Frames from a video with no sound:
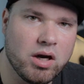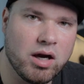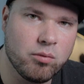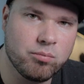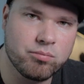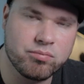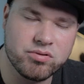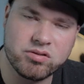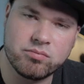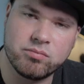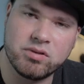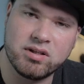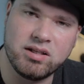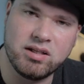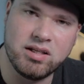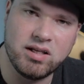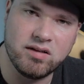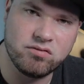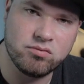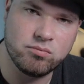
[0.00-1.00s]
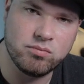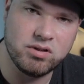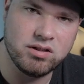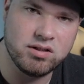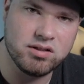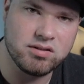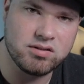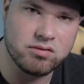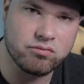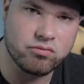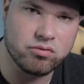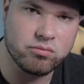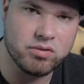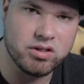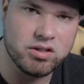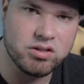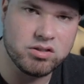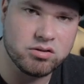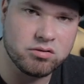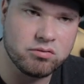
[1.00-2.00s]
how Prismic gives me this
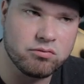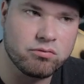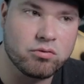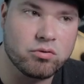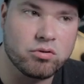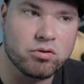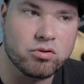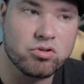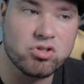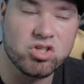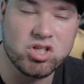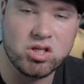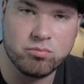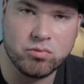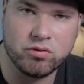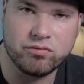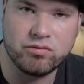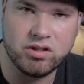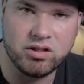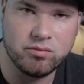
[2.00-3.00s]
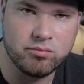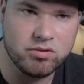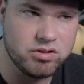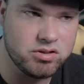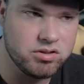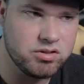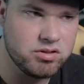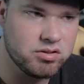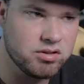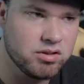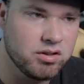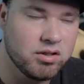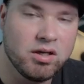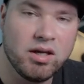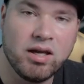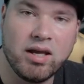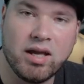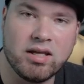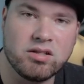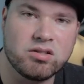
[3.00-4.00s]
information for some of the images,
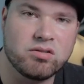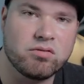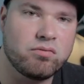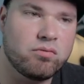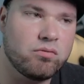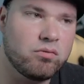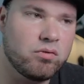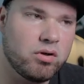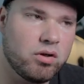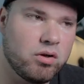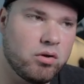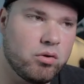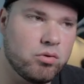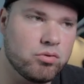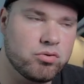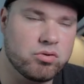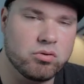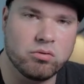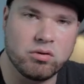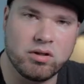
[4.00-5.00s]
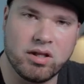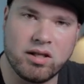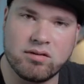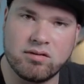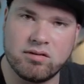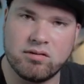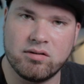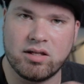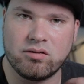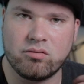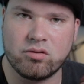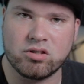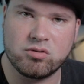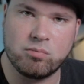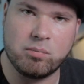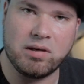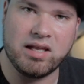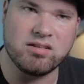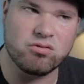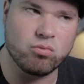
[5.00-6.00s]
as of also that
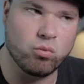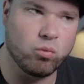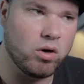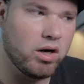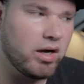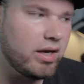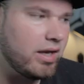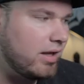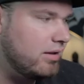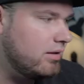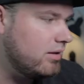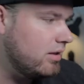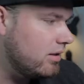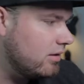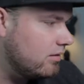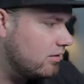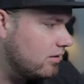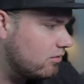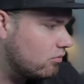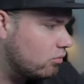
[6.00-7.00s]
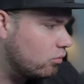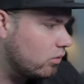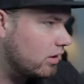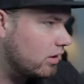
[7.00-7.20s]
explains why I did it this